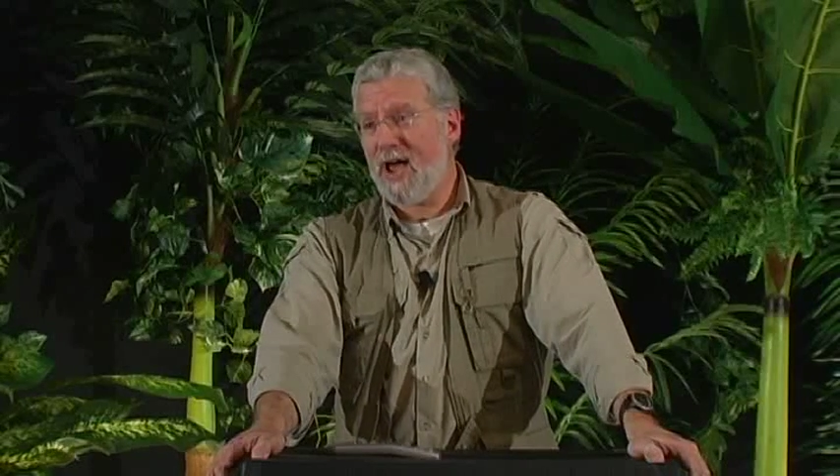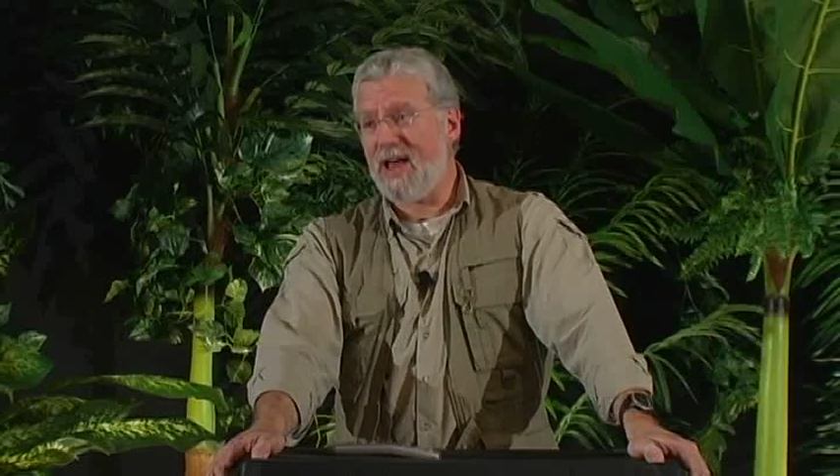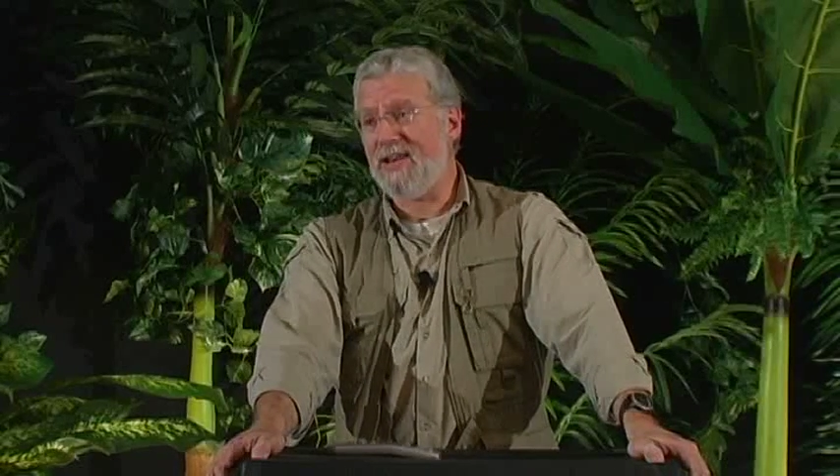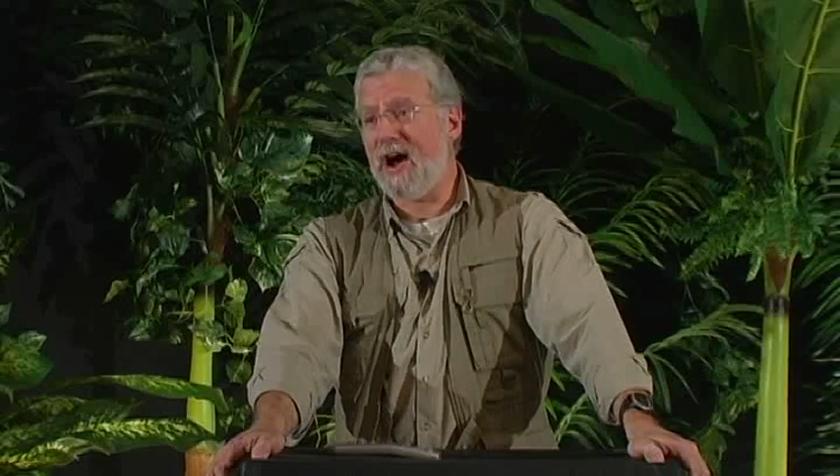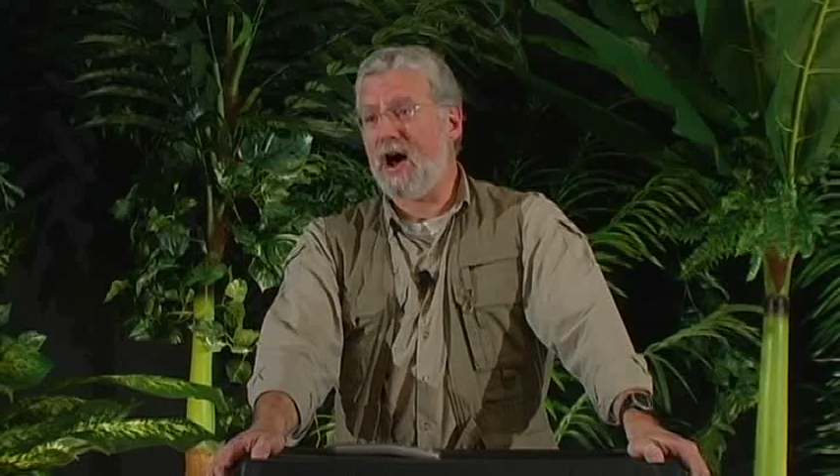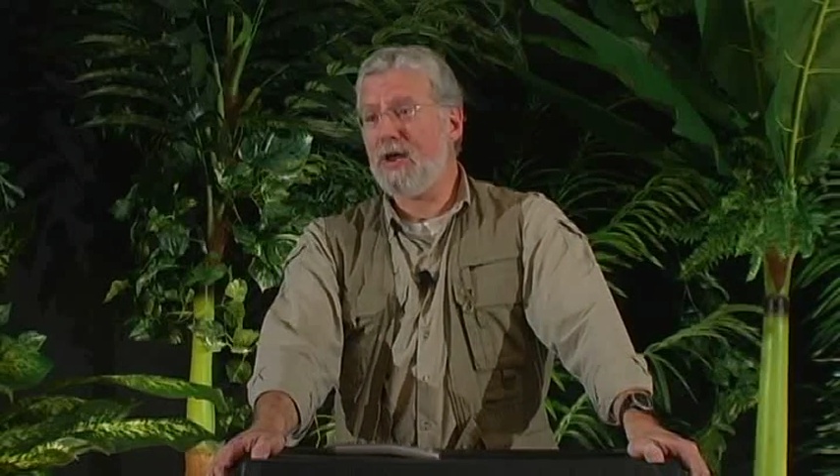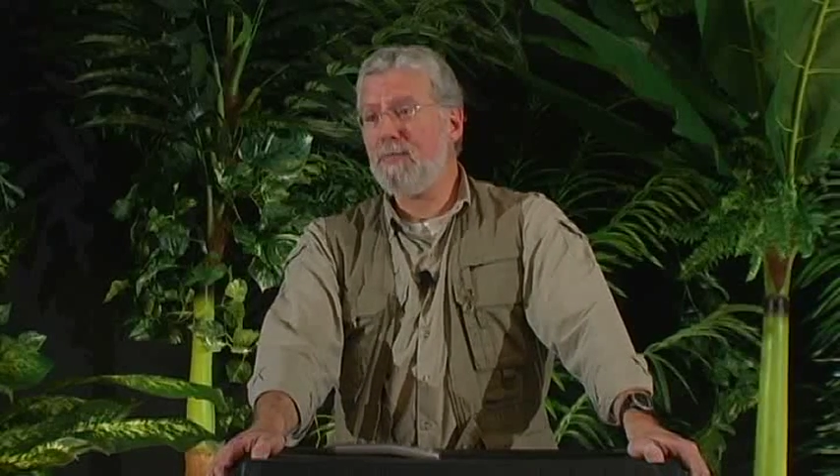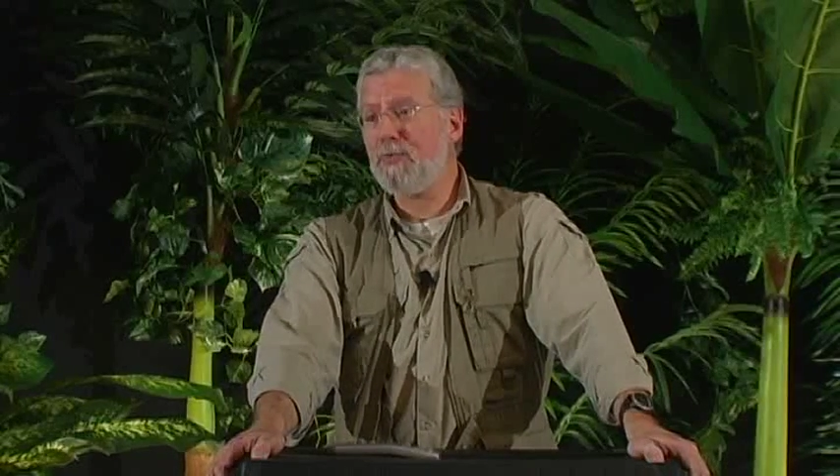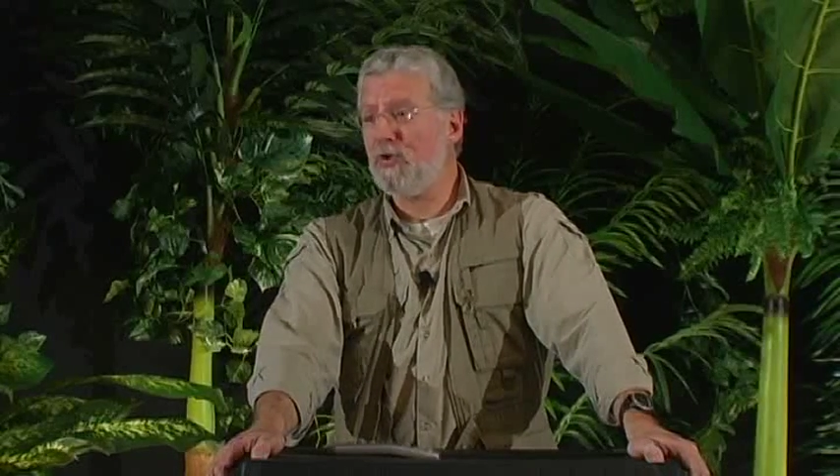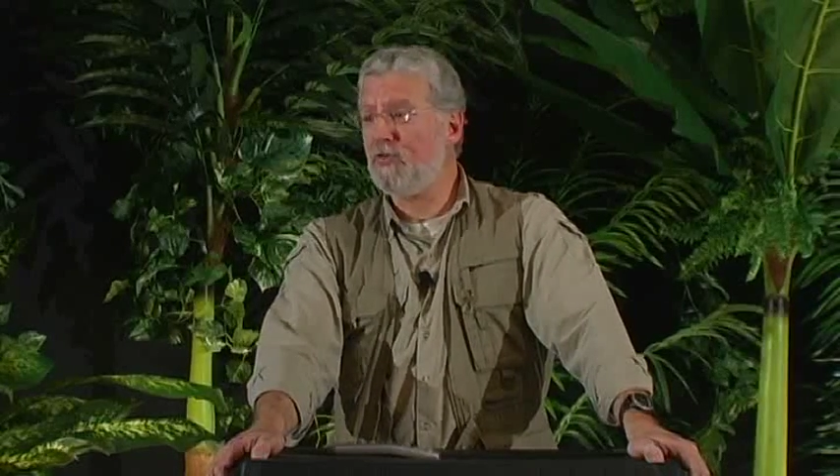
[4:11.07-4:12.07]
and
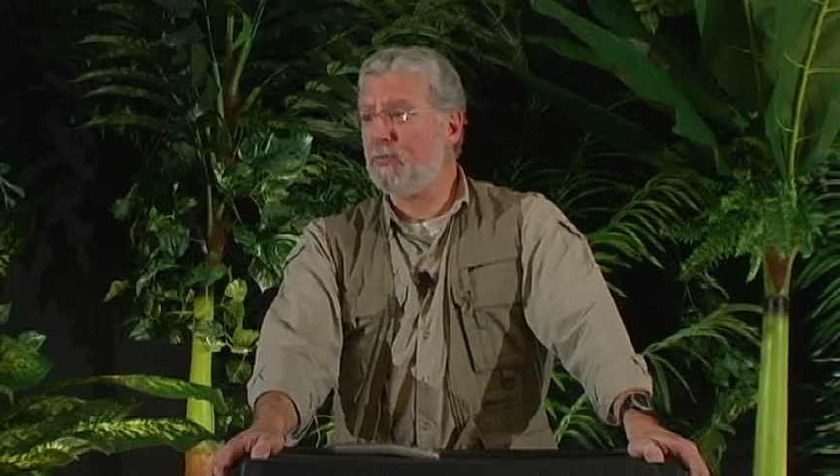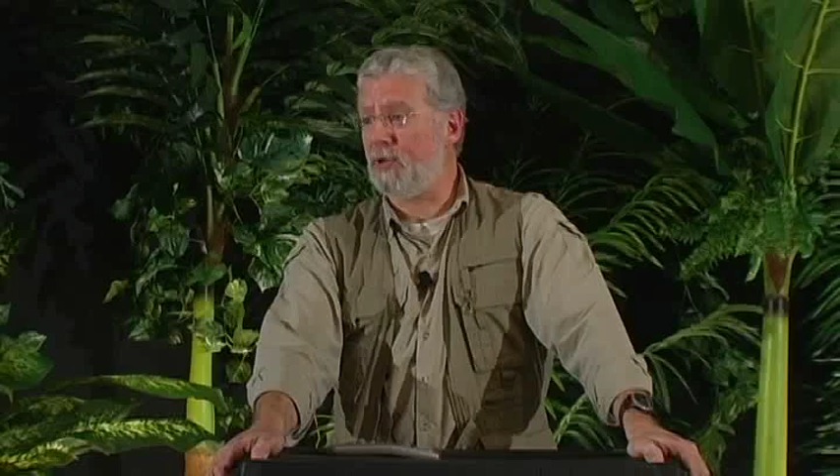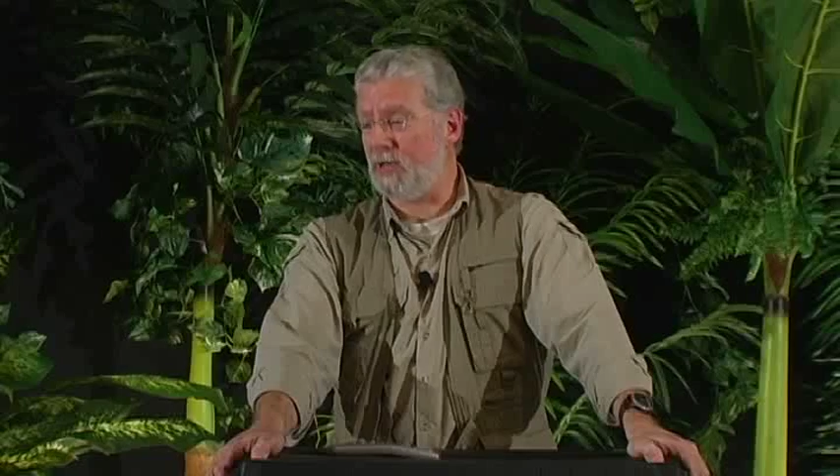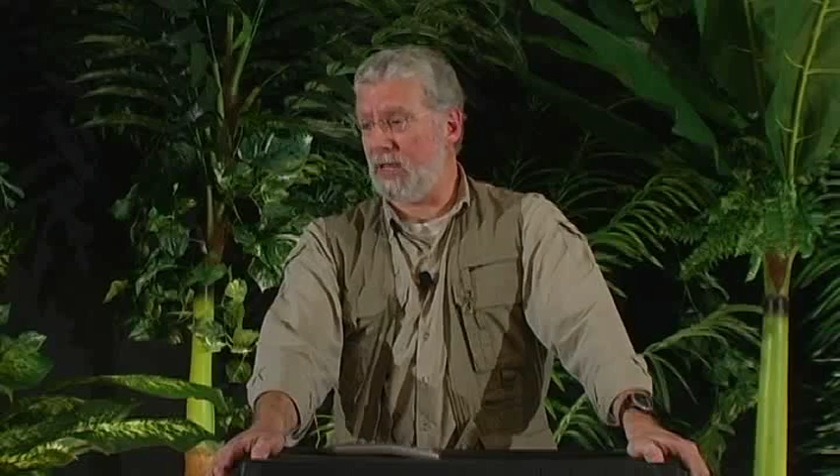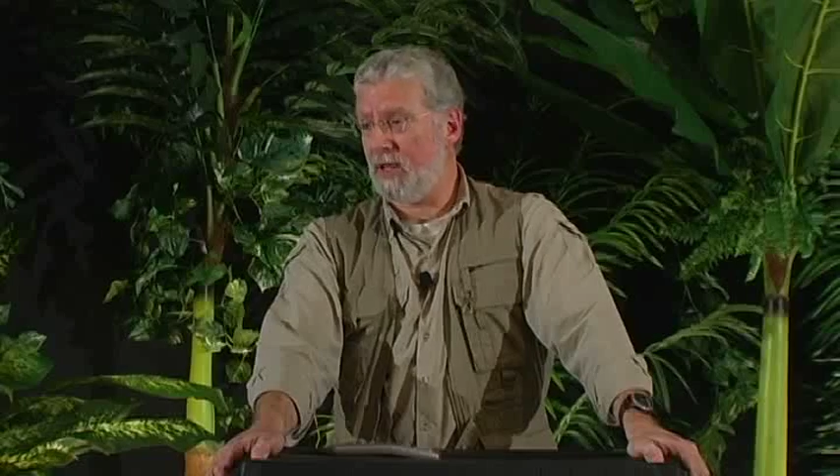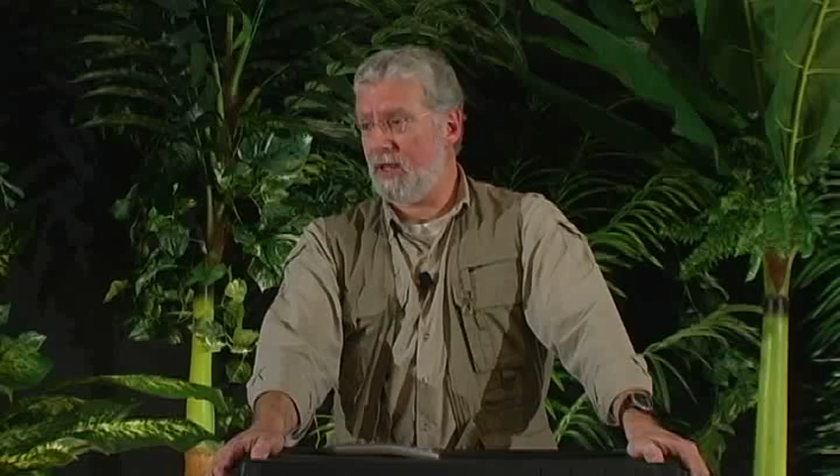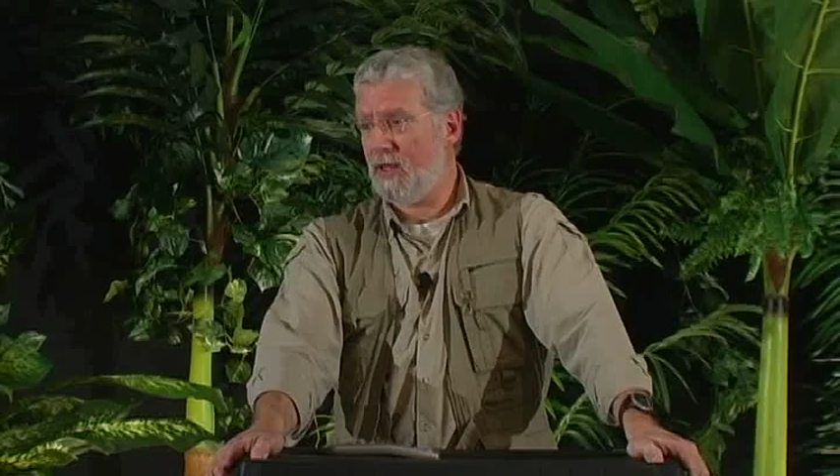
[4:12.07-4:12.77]
unprovable.